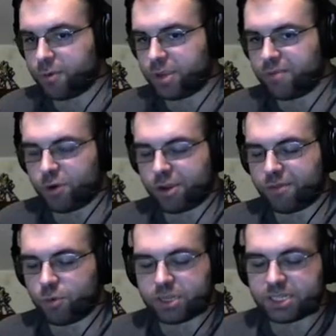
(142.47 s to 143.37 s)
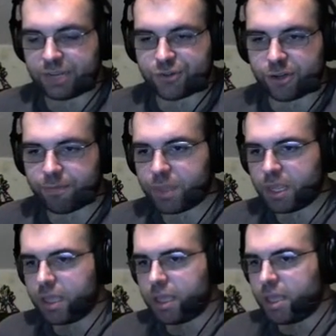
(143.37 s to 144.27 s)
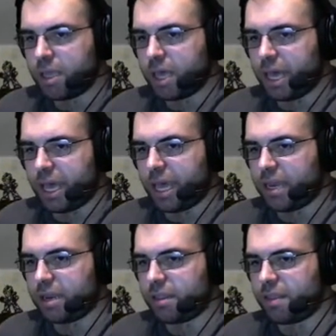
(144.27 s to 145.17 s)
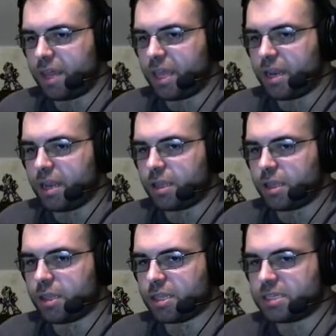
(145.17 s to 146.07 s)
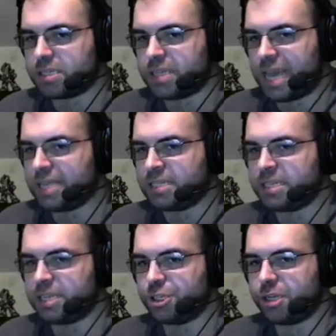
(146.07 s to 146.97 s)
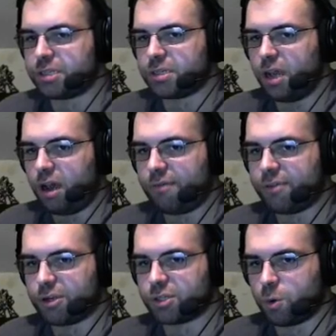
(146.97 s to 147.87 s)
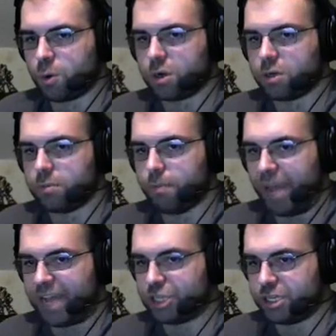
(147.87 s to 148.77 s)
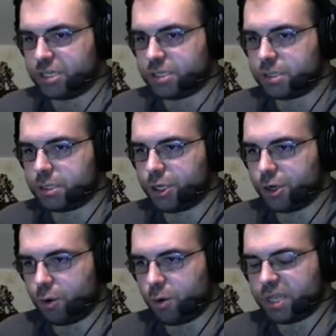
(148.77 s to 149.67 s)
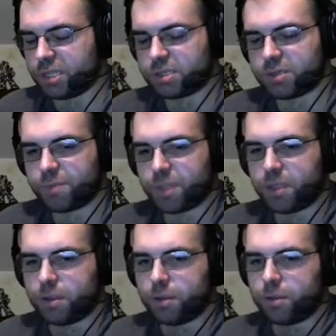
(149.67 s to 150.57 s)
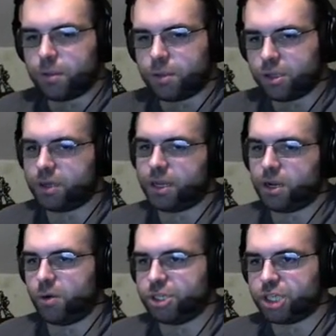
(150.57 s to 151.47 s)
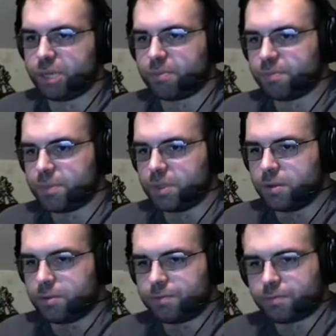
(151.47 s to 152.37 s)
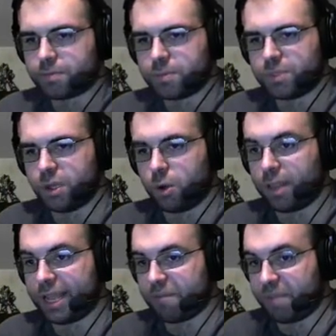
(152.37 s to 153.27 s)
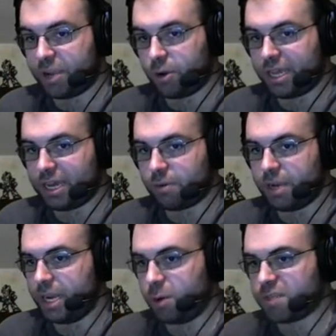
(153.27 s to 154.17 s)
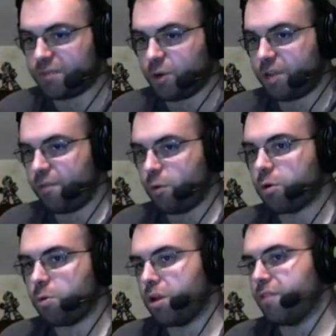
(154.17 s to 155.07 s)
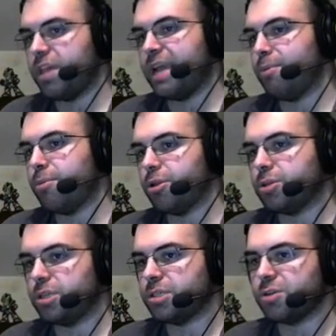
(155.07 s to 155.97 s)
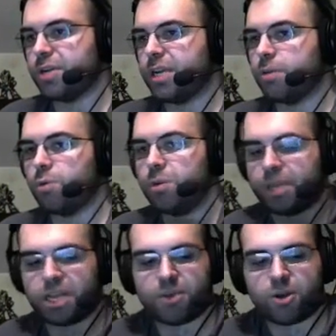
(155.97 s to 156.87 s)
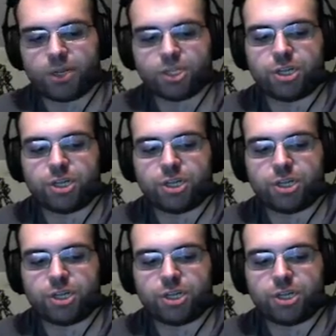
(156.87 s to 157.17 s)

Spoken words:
44, etc., and then this tens digit of your score matches your coins, you'll get a coin ship. So, like, if my coin count right now is 44, one of the Hammer Brothers on screen would become a coin ship.